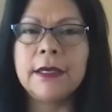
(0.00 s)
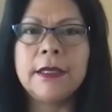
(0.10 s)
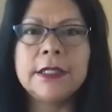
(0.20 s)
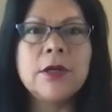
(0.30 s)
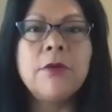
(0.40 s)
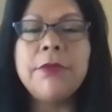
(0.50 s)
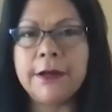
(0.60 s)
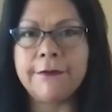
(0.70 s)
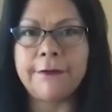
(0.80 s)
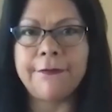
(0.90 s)
so many
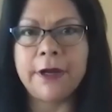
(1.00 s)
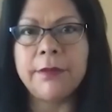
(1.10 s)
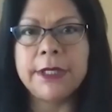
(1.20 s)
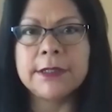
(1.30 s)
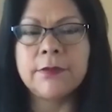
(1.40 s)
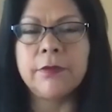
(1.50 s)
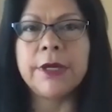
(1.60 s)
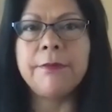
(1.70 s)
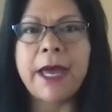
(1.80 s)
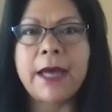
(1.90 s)
of our families were
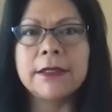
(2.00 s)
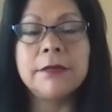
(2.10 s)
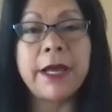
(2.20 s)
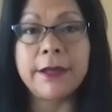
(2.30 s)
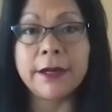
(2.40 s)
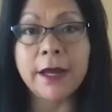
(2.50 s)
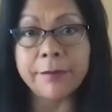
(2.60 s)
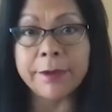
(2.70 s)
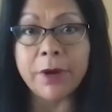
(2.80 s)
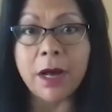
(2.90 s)
impacted by that
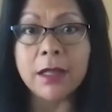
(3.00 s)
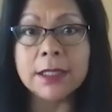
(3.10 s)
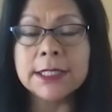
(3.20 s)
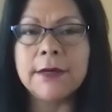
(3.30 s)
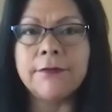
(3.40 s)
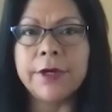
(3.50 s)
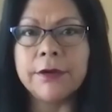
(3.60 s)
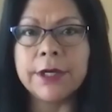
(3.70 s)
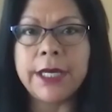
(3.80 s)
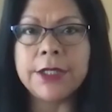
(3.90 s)
government policy of
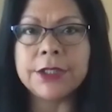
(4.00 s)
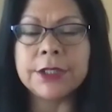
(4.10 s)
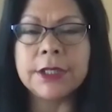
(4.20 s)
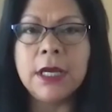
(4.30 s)
relocation